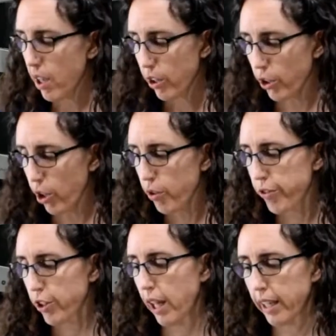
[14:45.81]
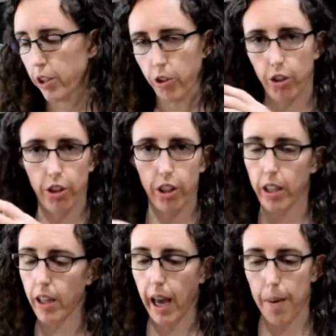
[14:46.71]
go for like your
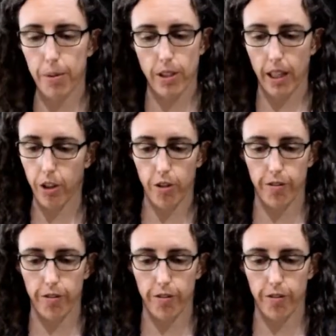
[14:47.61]
good apple cider